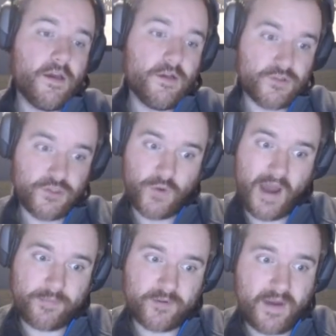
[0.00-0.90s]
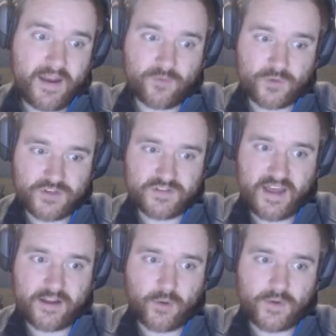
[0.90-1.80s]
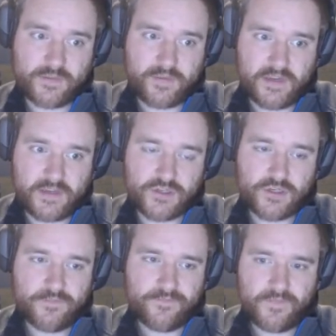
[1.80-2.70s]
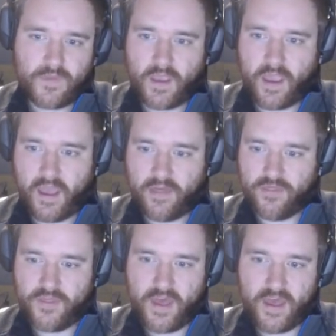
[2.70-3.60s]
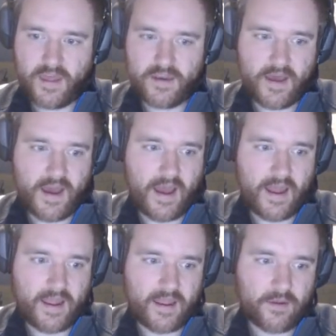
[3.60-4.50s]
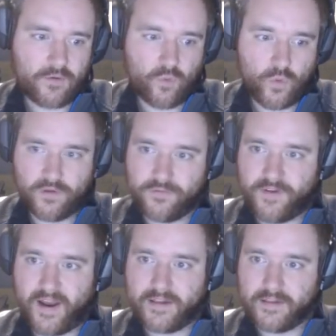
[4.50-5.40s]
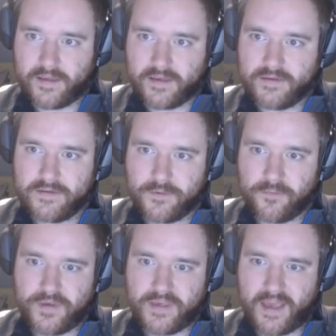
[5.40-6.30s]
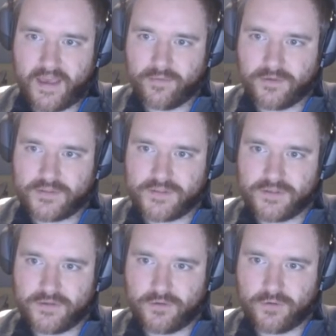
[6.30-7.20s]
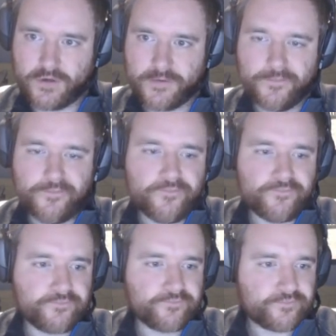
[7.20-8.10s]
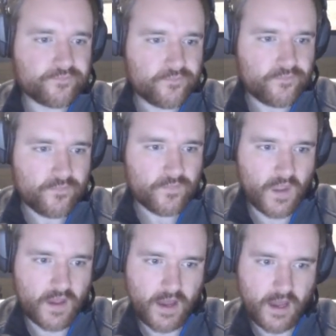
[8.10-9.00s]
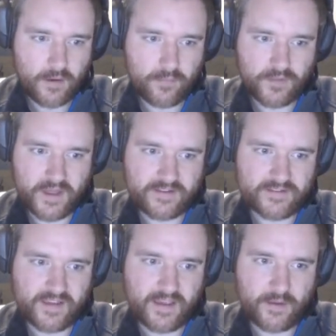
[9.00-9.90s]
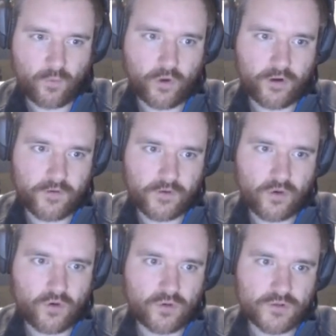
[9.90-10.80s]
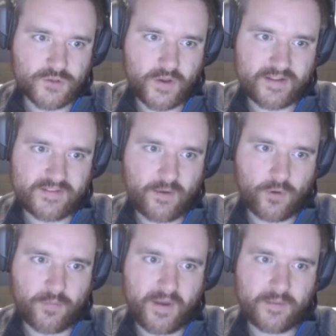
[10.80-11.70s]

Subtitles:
to optimize, which is not going to be an issue. And then I will finally be able to like say, what are the goals? So I can say, what are my